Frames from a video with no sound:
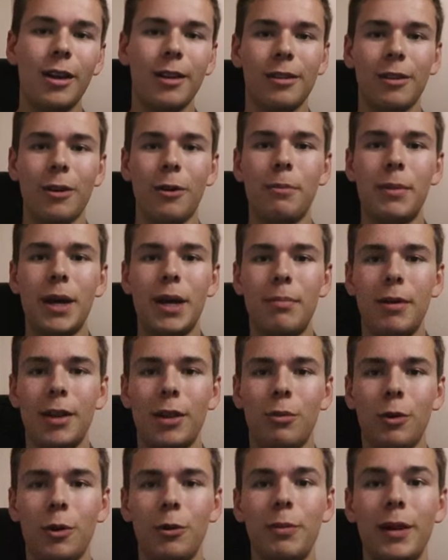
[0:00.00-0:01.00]
so maybe
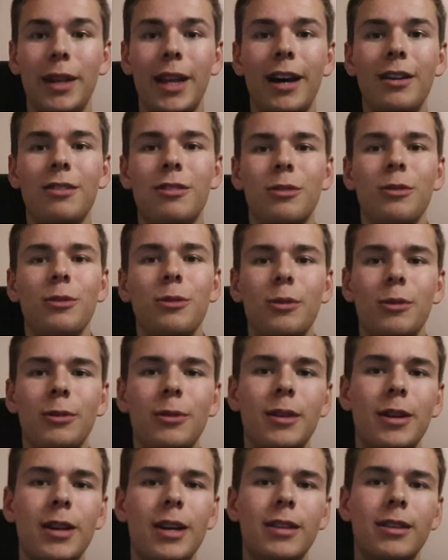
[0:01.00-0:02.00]
it will be nice to
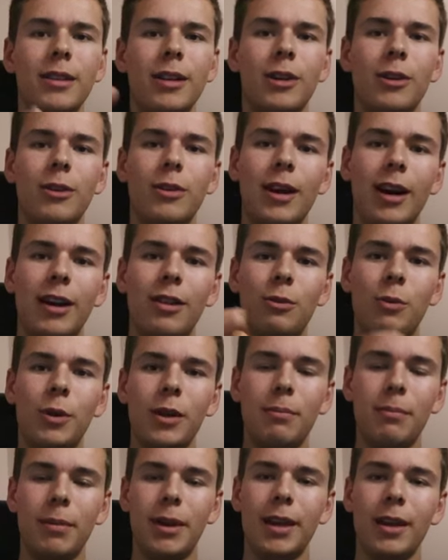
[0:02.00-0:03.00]
take you guys
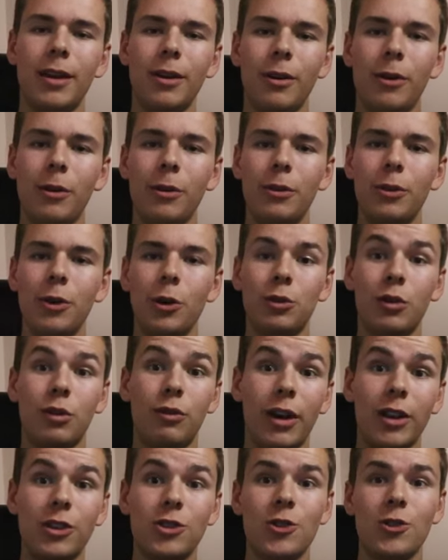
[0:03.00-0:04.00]
with me on those
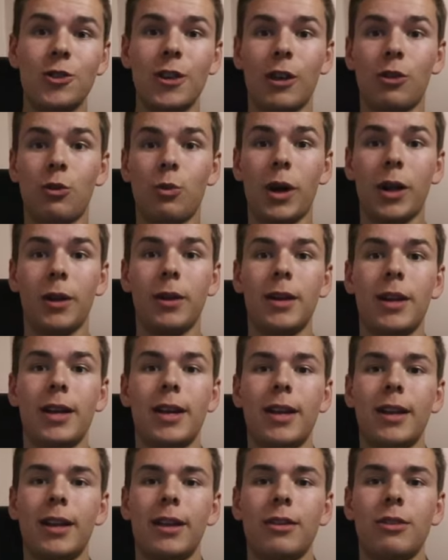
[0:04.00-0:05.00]
adventures as well,
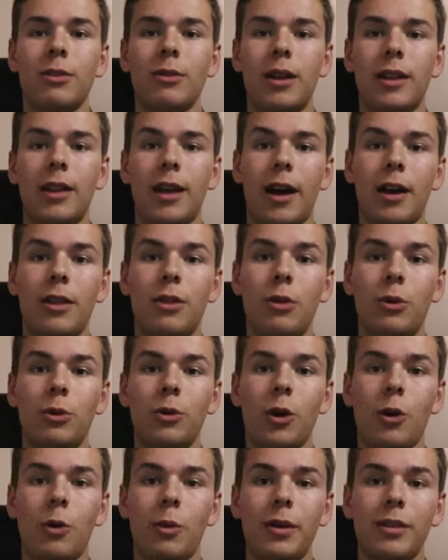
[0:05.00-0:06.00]
so that I
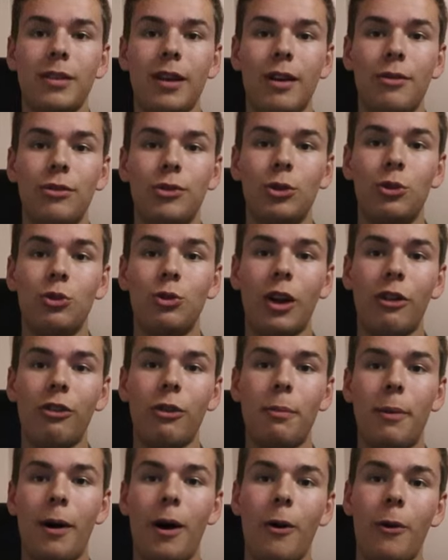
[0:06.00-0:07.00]
don't always have to stress
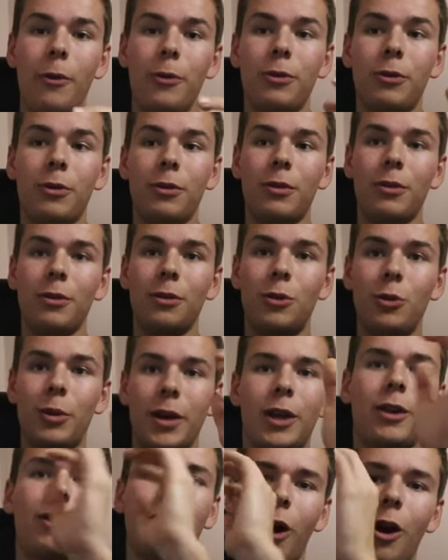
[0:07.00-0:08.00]
about
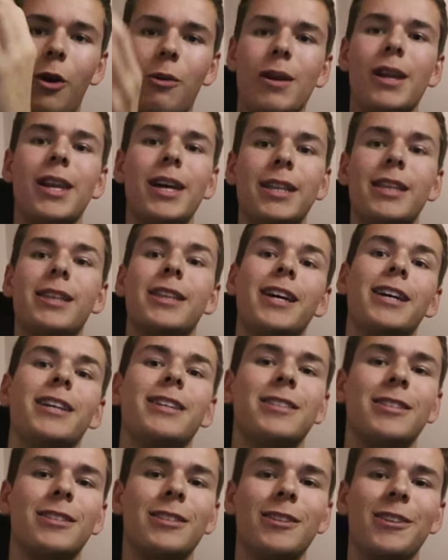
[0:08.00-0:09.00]
doing car-related
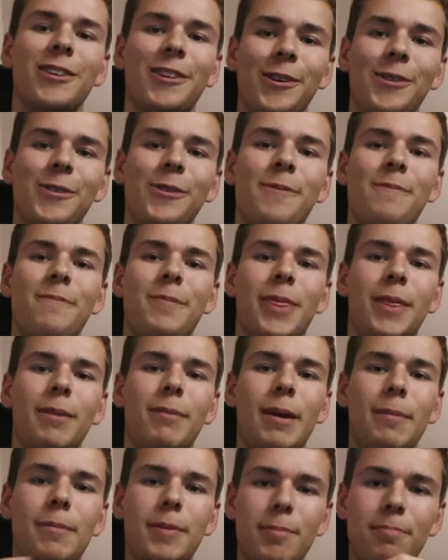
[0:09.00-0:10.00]
things, you know?
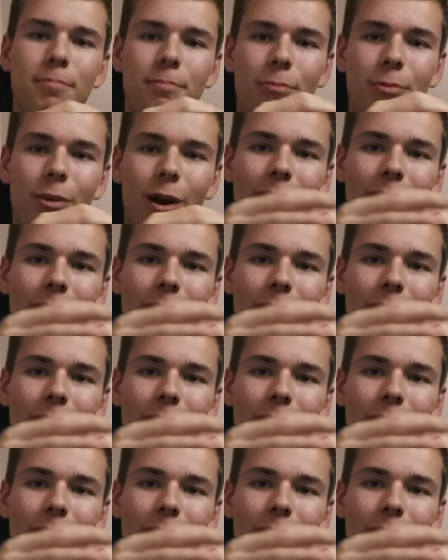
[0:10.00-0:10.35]
Maybe